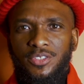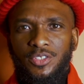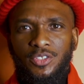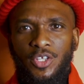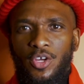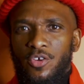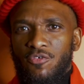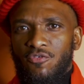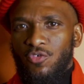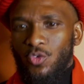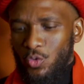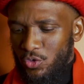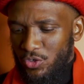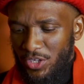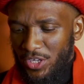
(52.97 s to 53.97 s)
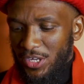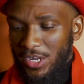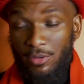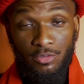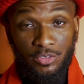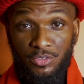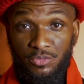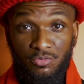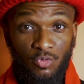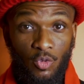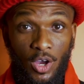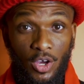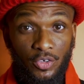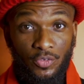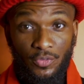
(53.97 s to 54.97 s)
the third floor and they was
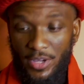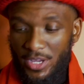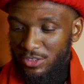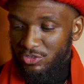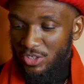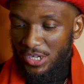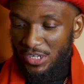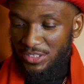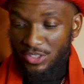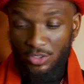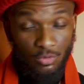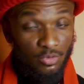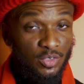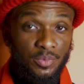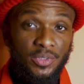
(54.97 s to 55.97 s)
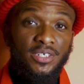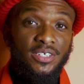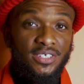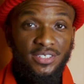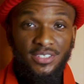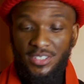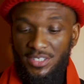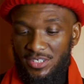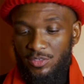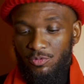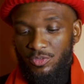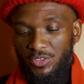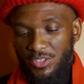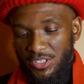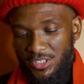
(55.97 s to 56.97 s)
walking around trying to see what smelling good and
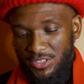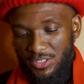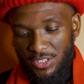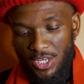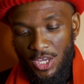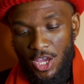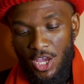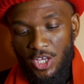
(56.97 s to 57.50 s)
it was this.